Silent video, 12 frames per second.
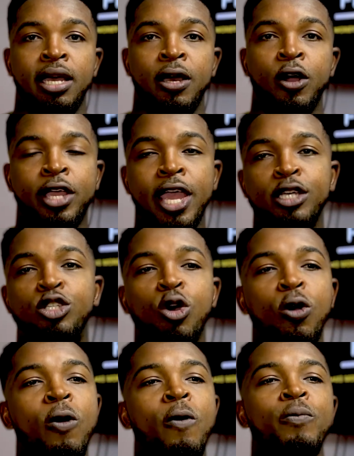Okay,
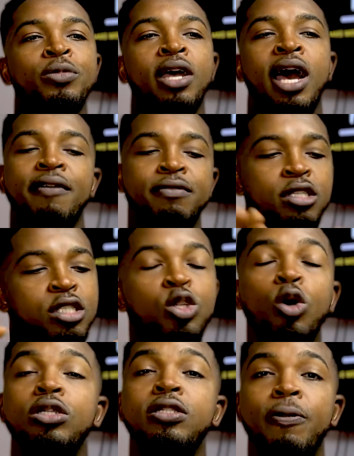so having
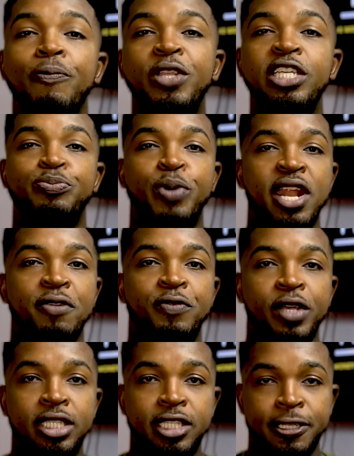known these
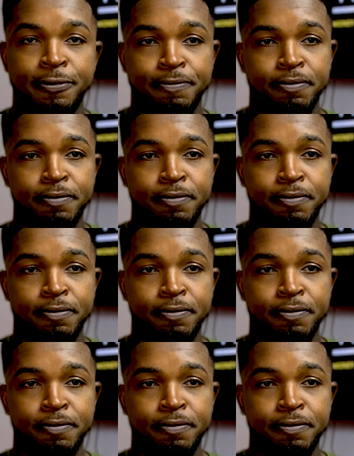benefits,